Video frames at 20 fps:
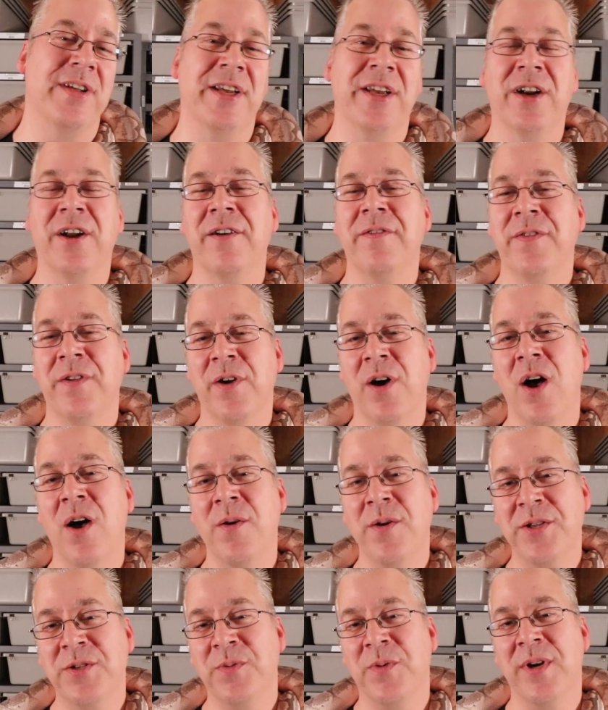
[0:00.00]
You know, if you
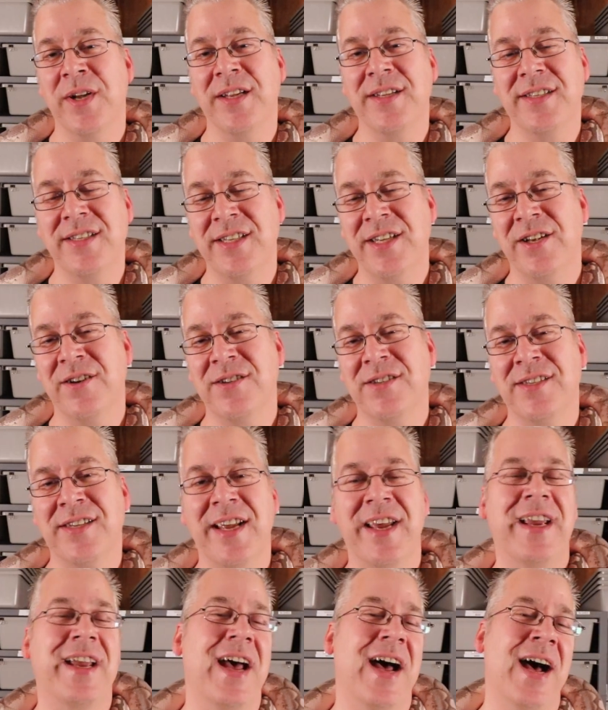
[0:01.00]
always want to see your
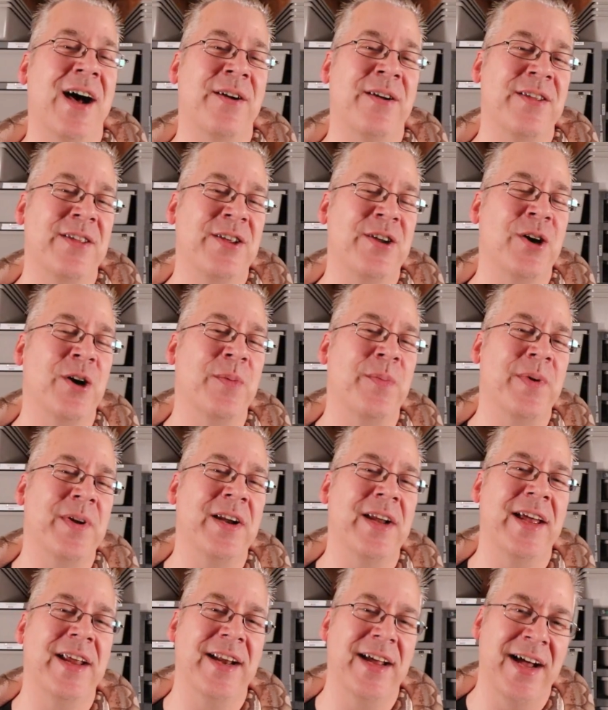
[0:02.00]
snake out in the
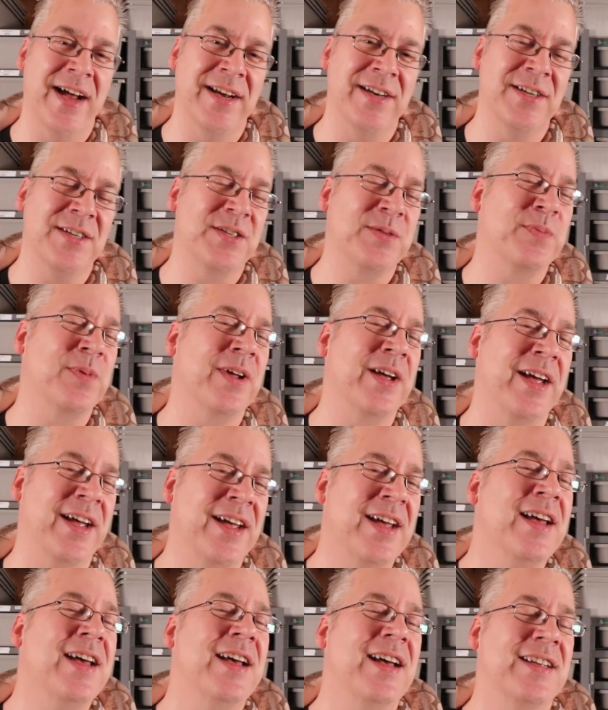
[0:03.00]
open and on display,
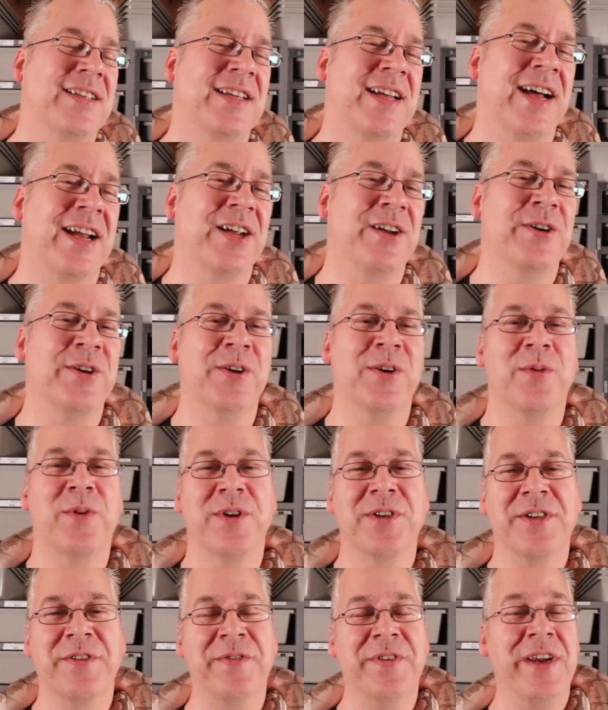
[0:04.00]
it's kind of cool.
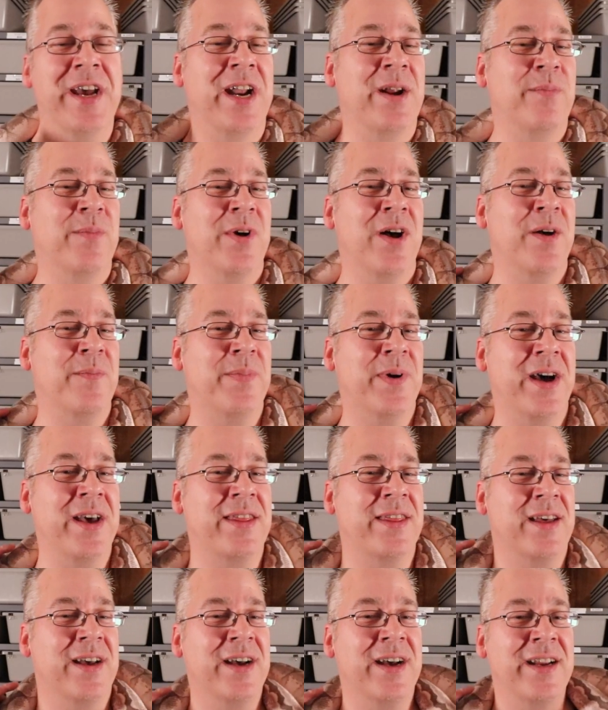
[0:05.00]
Whereas if you got a ball
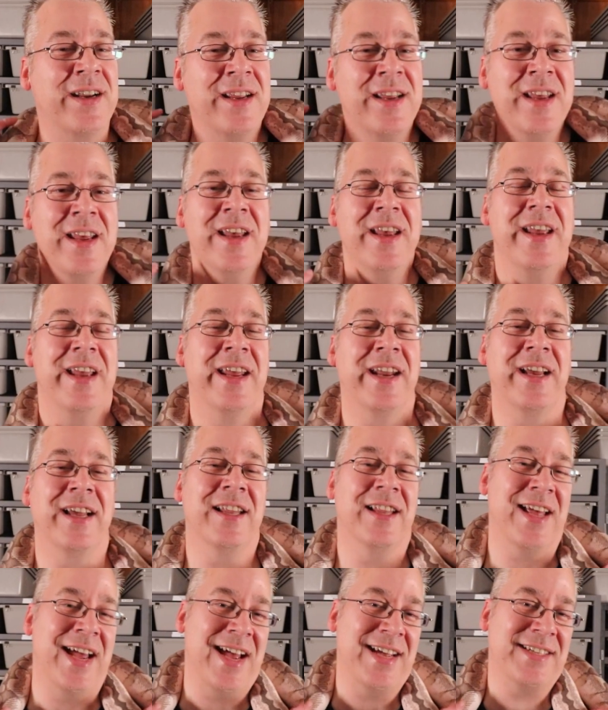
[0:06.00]
python in a
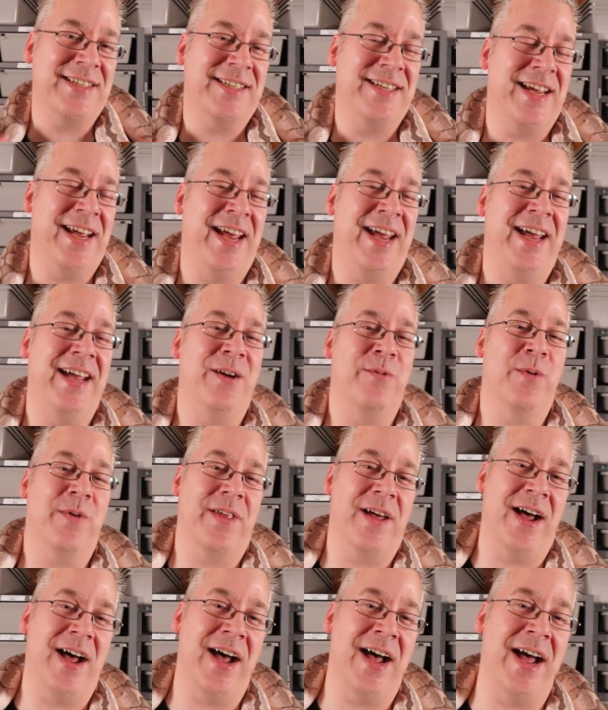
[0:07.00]
glass tank with
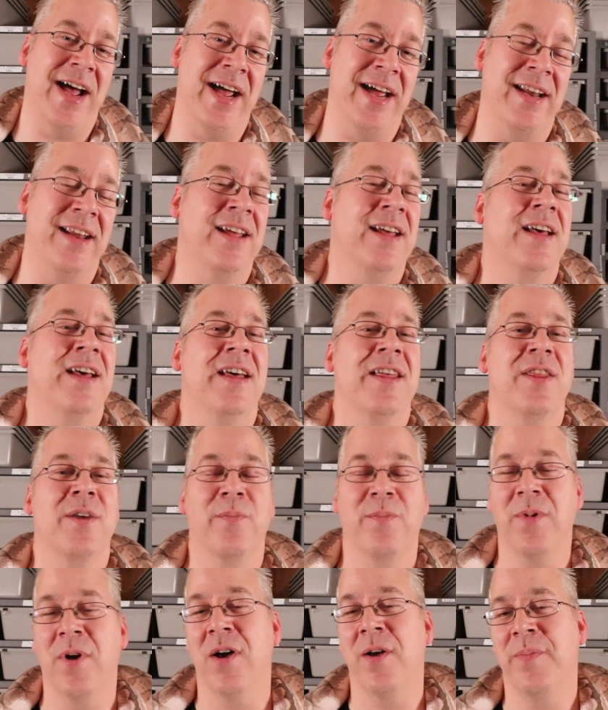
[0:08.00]
a hide, the
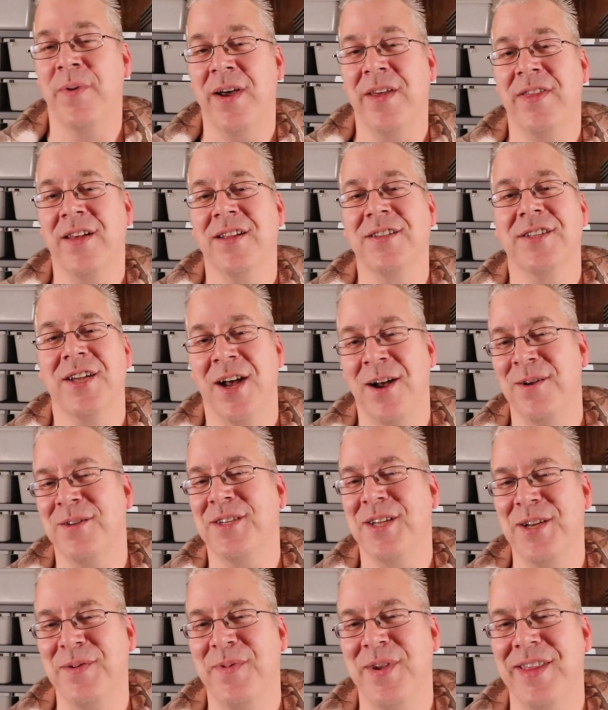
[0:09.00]
ball python's
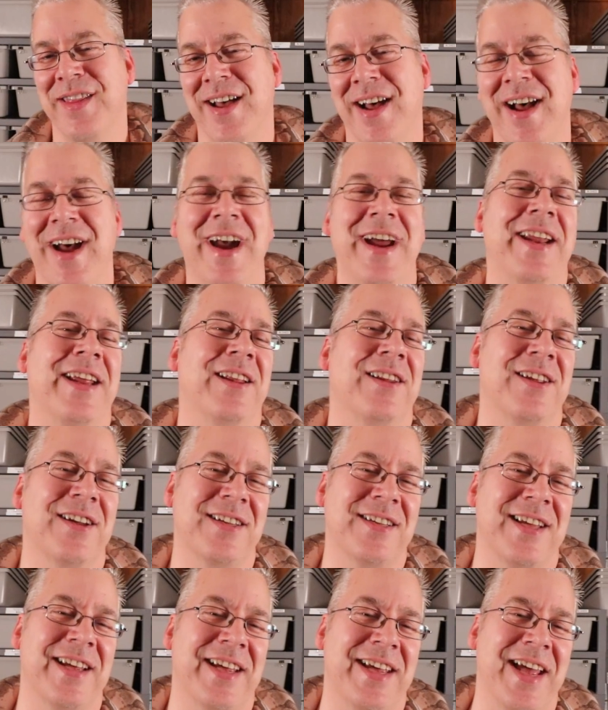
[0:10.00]
always going to be in the hide. It
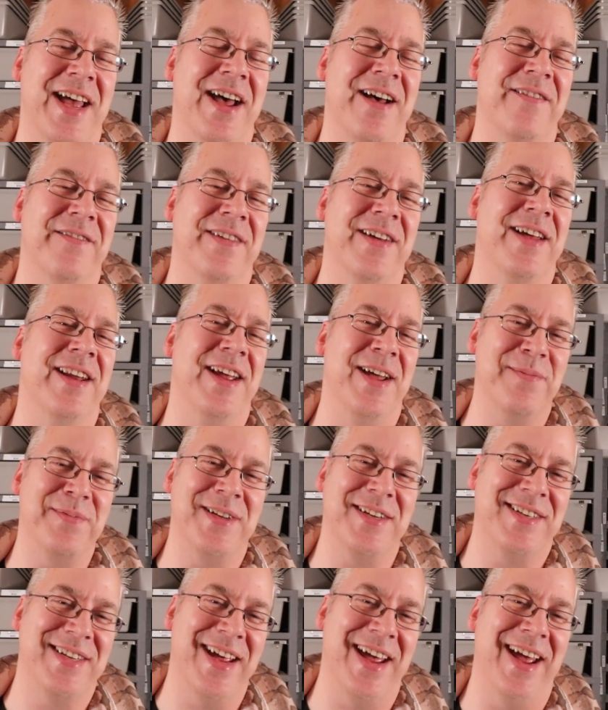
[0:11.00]
looks like you have an
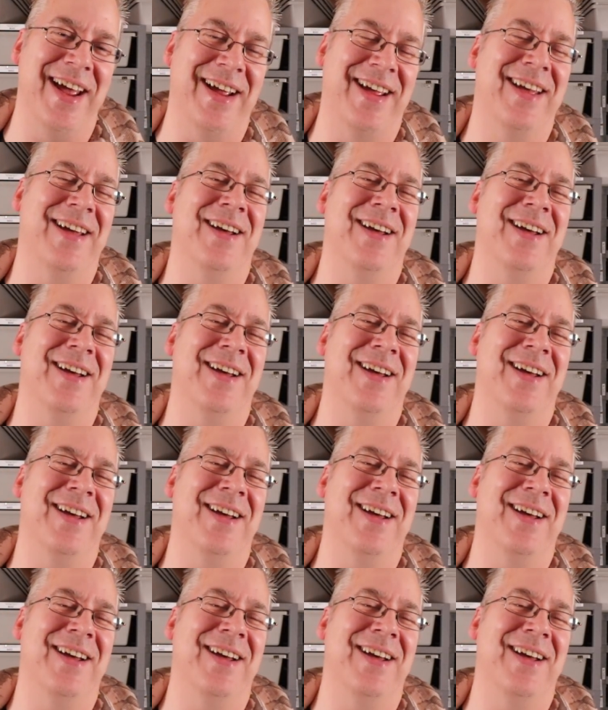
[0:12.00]
empty tank.